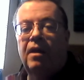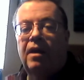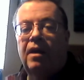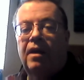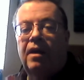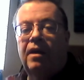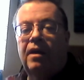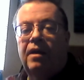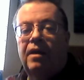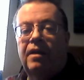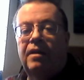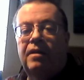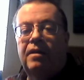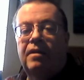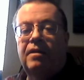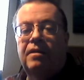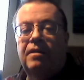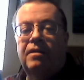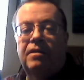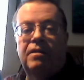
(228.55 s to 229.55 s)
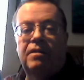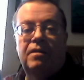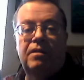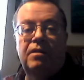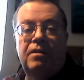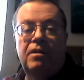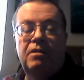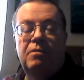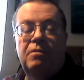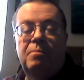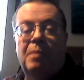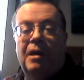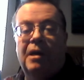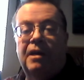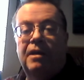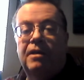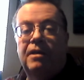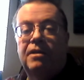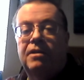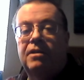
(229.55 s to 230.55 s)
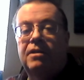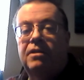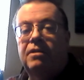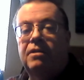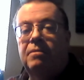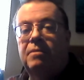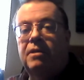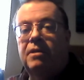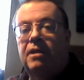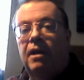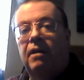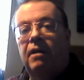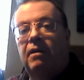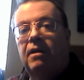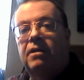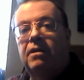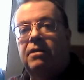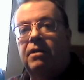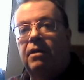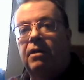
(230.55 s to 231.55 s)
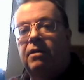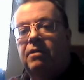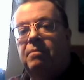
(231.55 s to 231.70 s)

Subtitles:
and the new banking system is doubtless going